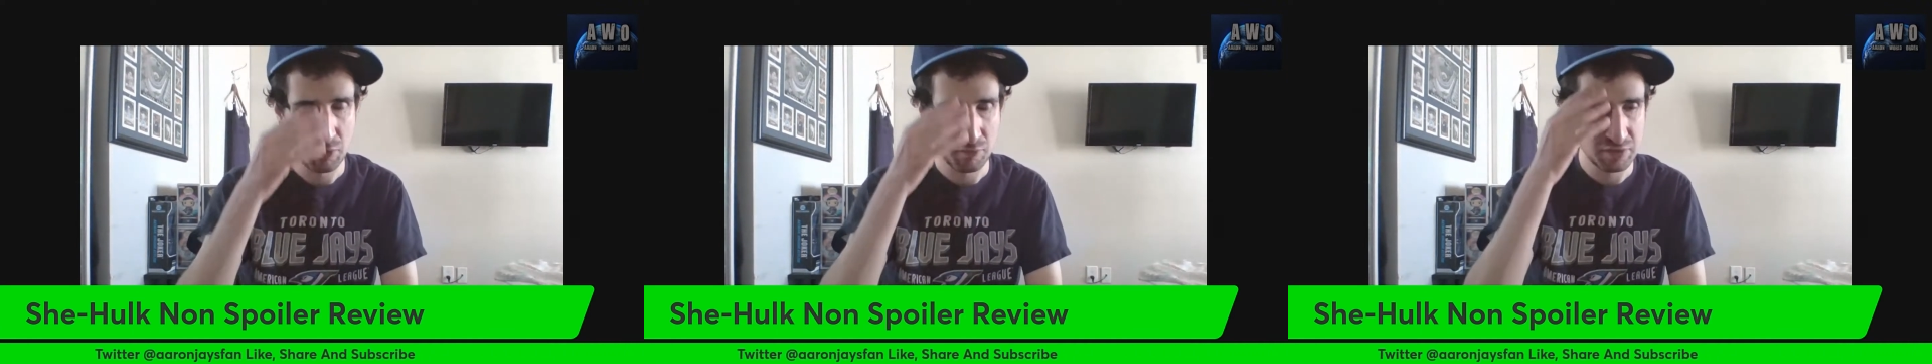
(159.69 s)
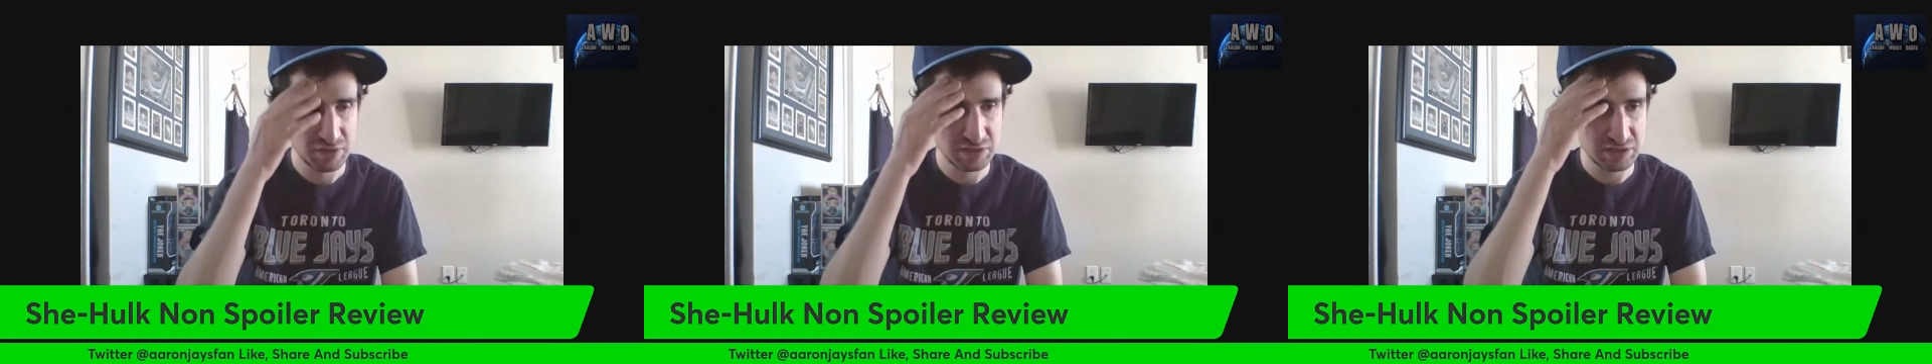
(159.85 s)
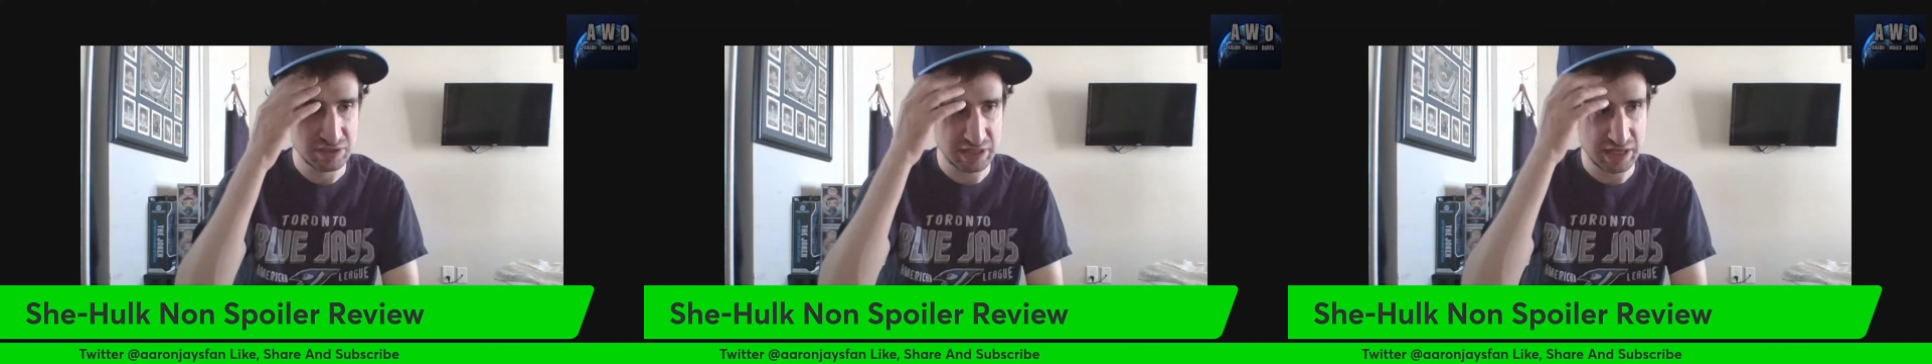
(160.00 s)

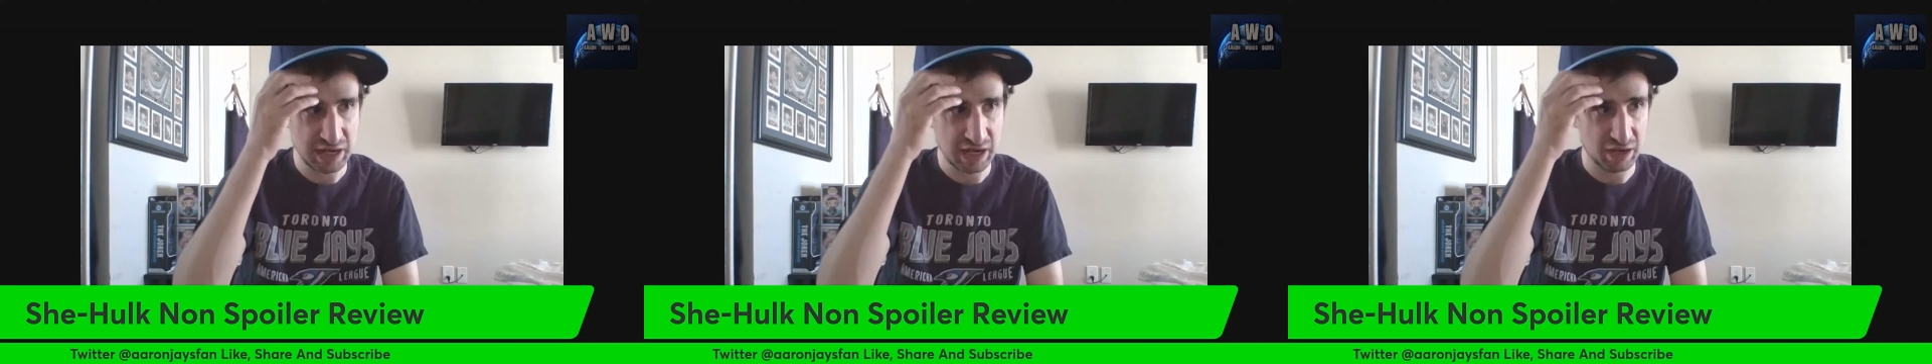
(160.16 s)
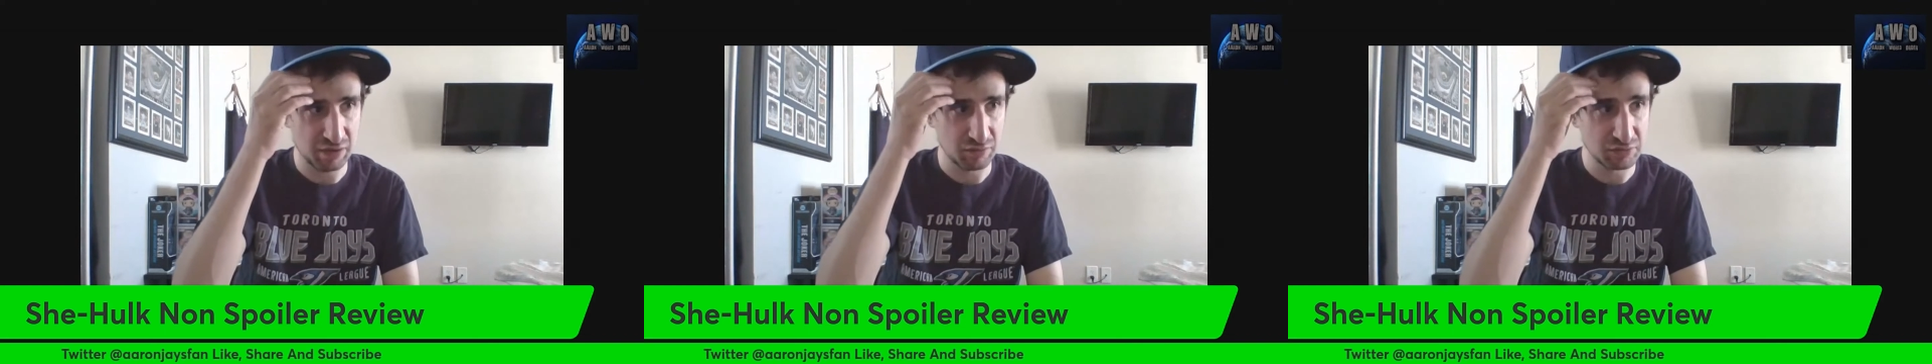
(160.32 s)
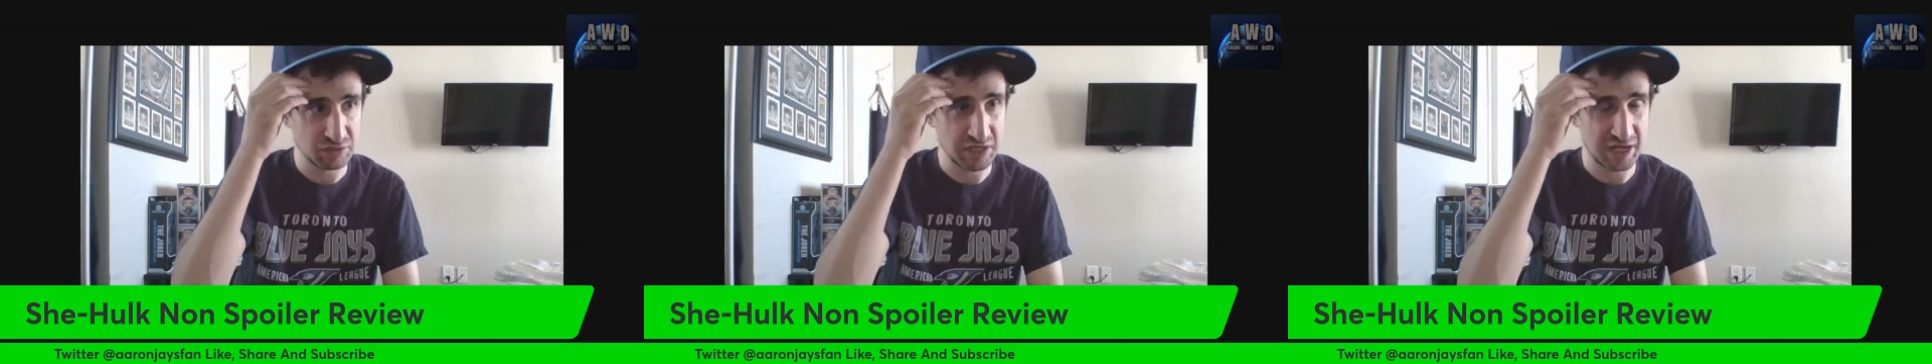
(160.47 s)
We see
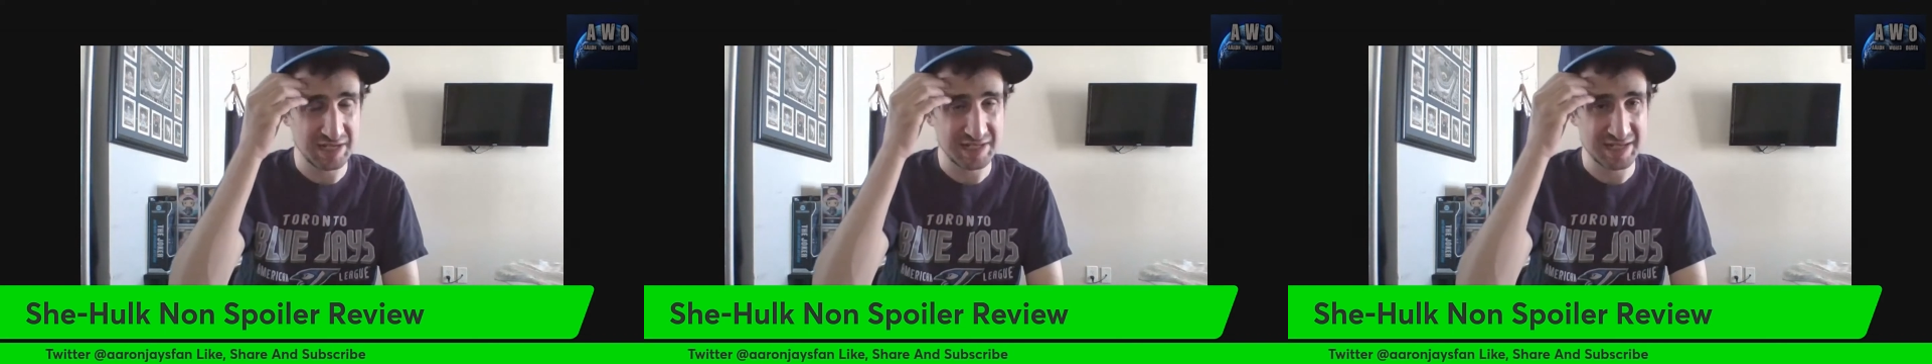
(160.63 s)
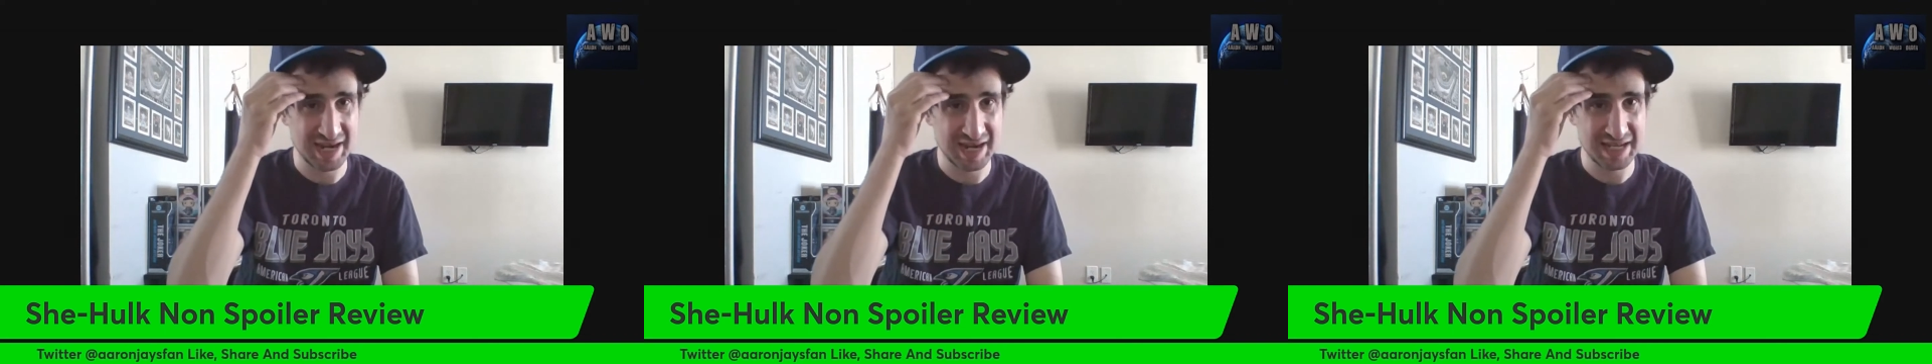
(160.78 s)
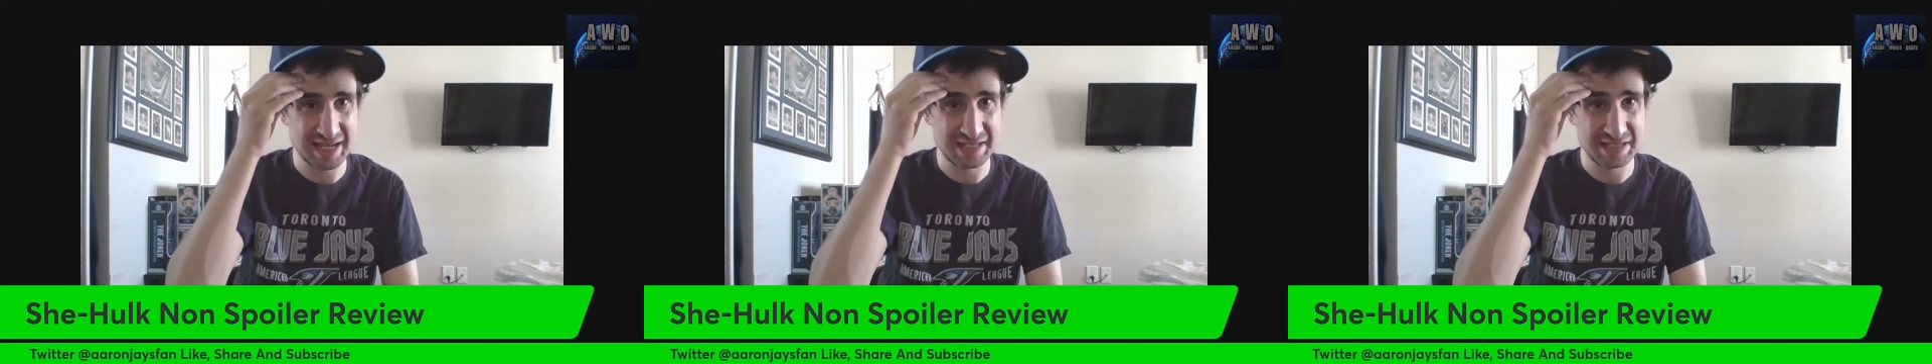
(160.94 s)
how
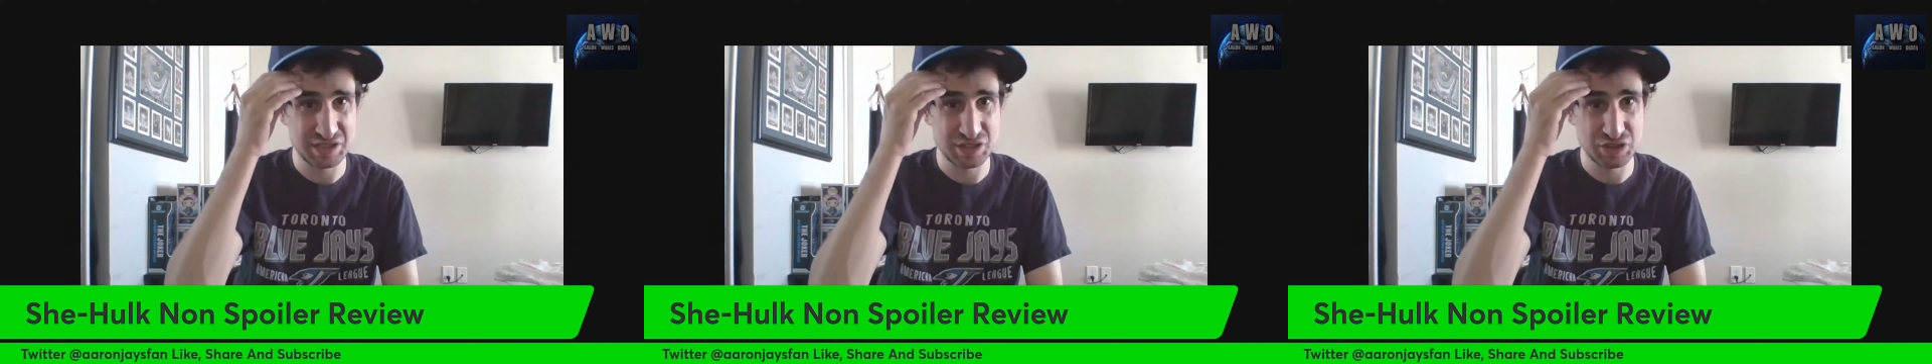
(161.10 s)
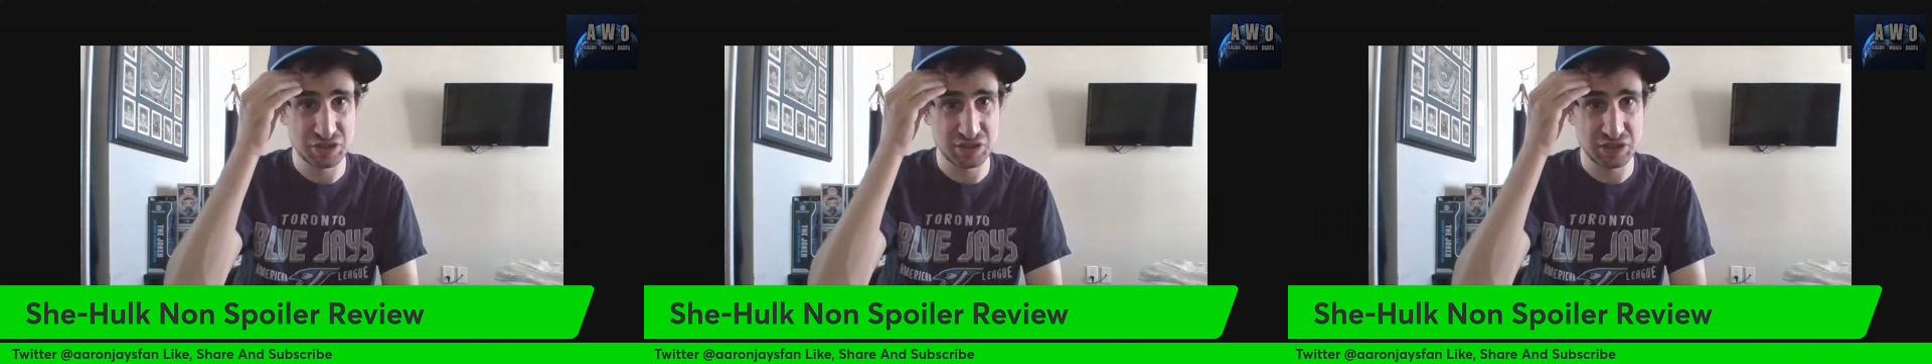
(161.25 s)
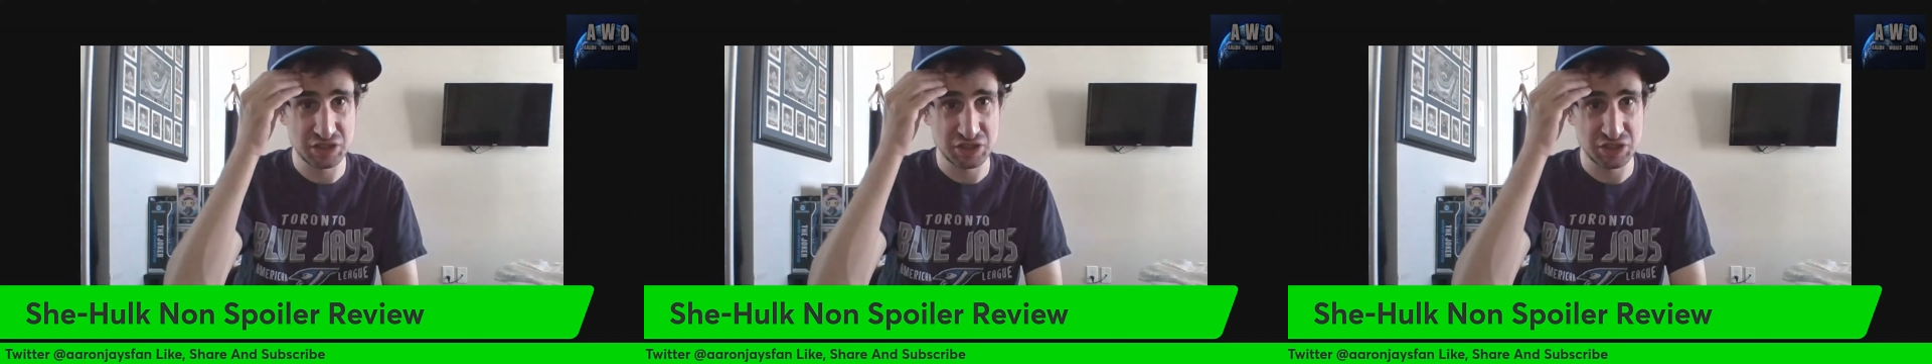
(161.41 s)
Titania is
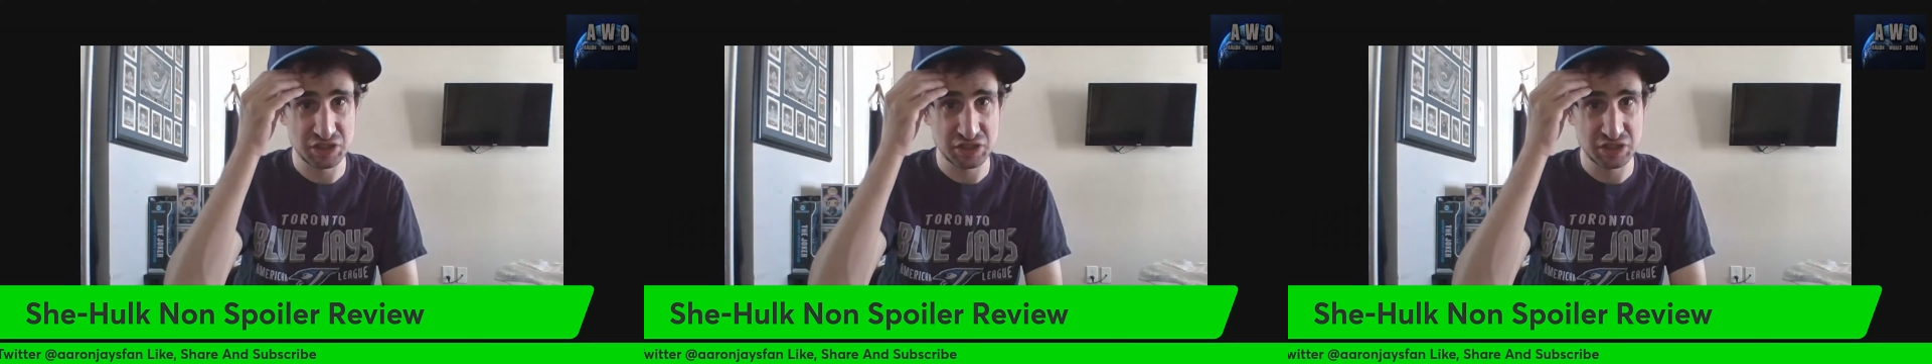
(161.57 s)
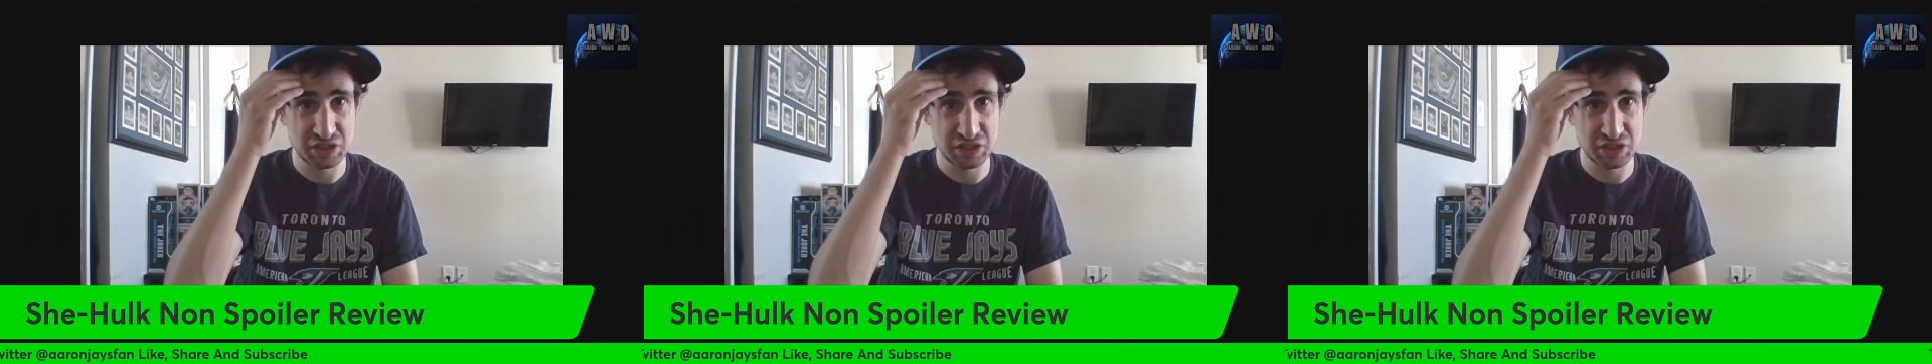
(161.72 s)
using